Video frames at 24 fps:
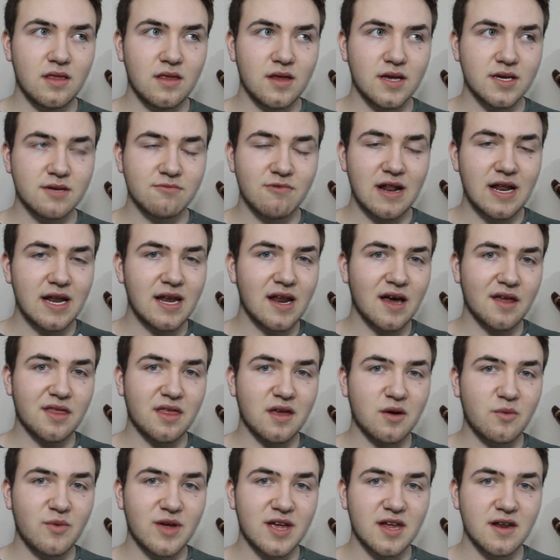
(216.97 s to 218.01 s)
there's really
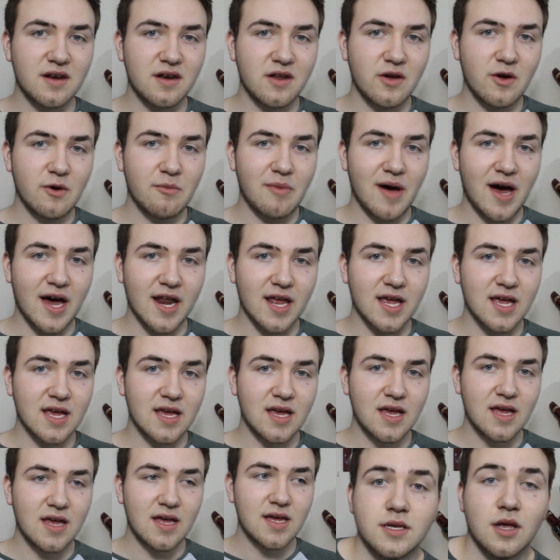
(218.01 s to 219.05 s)
nothing we can do about it.
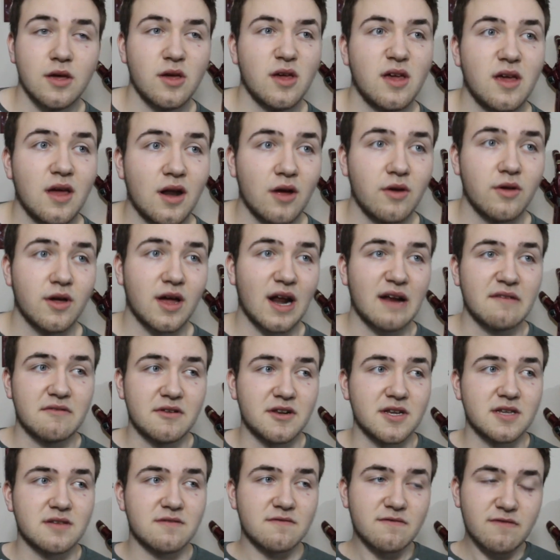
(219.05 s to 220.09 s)
So, you know, you're gonna have
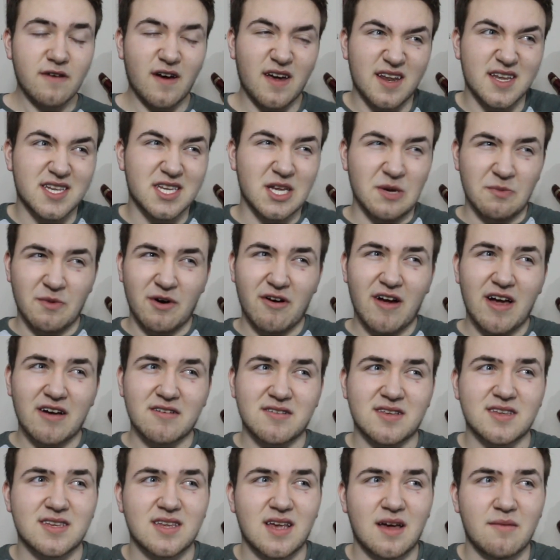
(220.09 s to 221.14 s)
to just find it somewhere
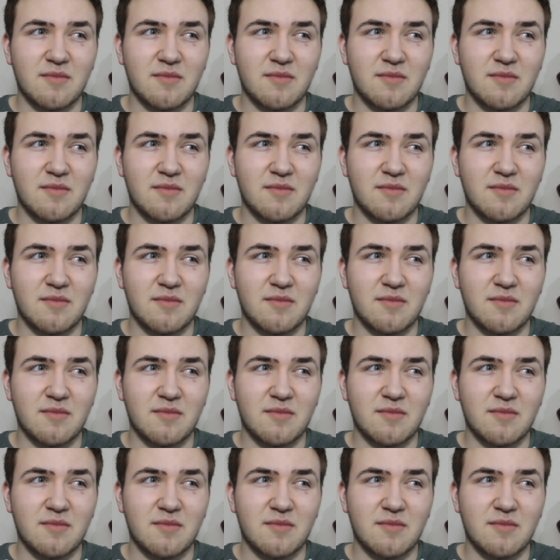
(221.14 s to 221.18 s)
else.